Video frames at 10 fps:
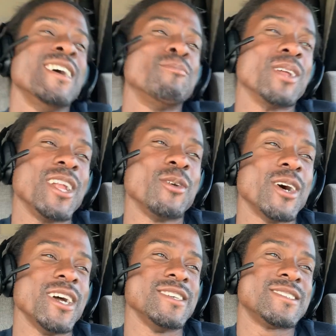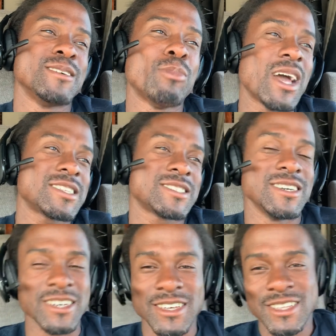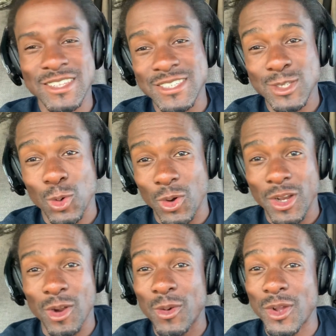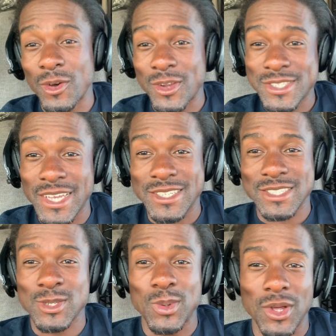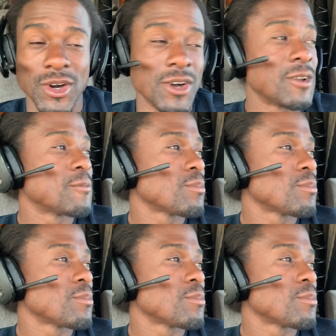But anyways, back to this story. Don't want to go on a tangent too long.